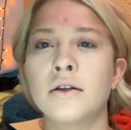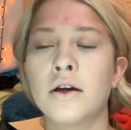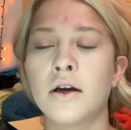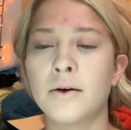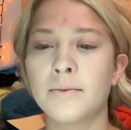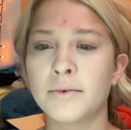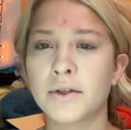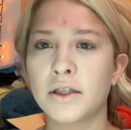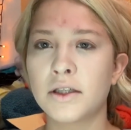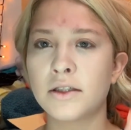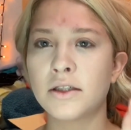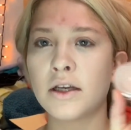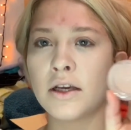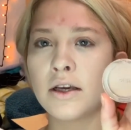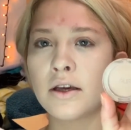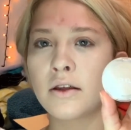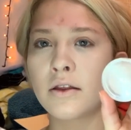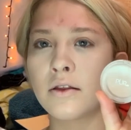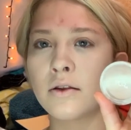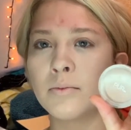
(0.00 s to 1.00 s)
I'm gonna
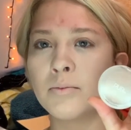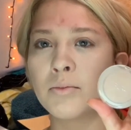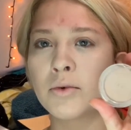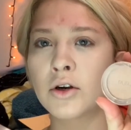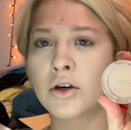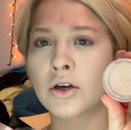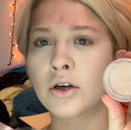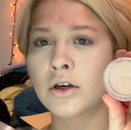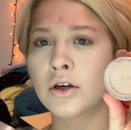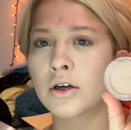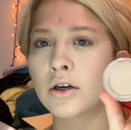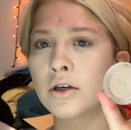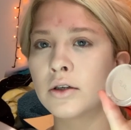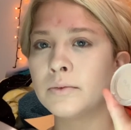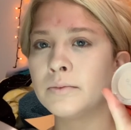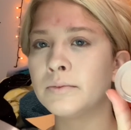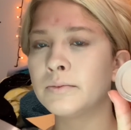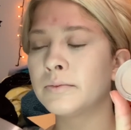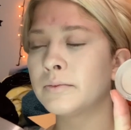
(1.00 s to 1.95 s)
take the powder.